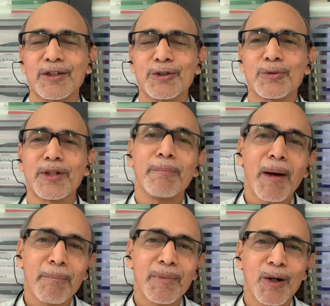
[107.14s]
to
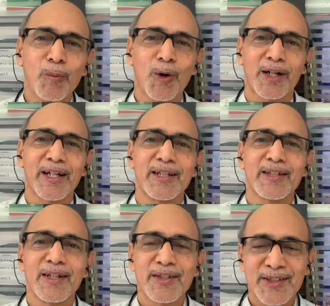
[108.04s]
remember what
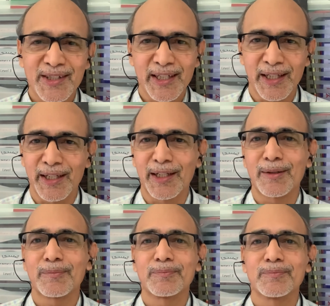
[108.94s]
I say.
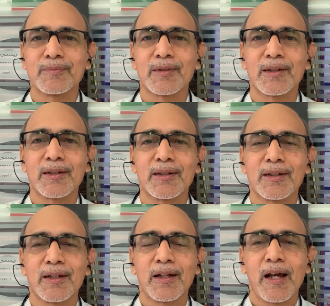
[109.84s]

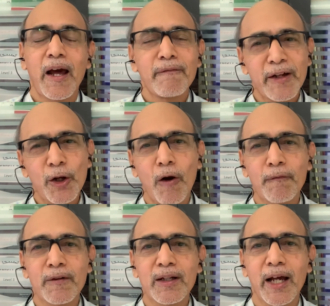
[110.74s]
And very
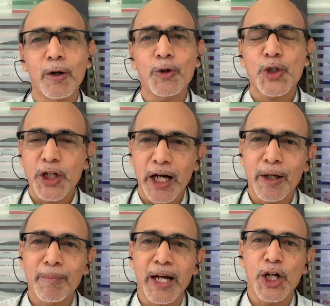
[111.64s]
often I have
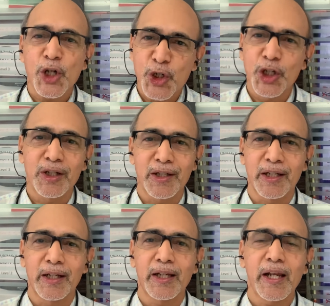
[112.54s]
shared my
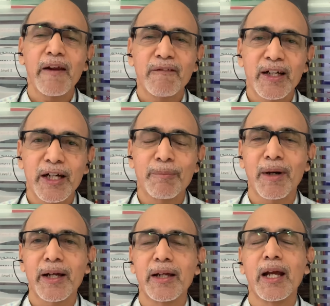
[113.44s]
journey, even in
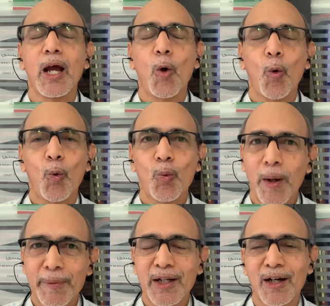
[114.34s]
my
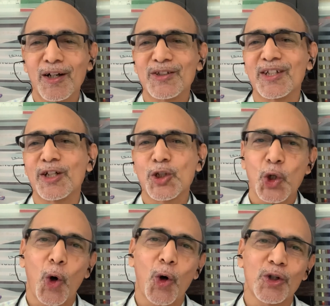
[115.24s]
webinars and
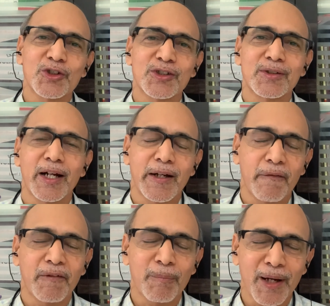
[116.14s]
talks at
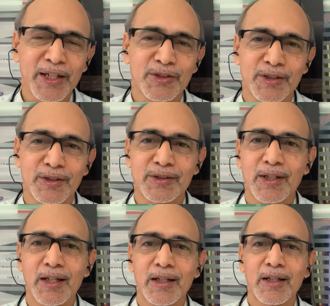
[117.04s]
different places.
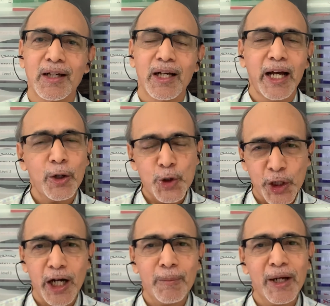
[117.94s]
I have
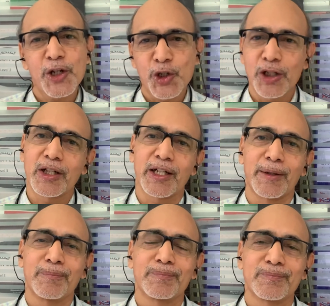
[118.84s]
shared my journey.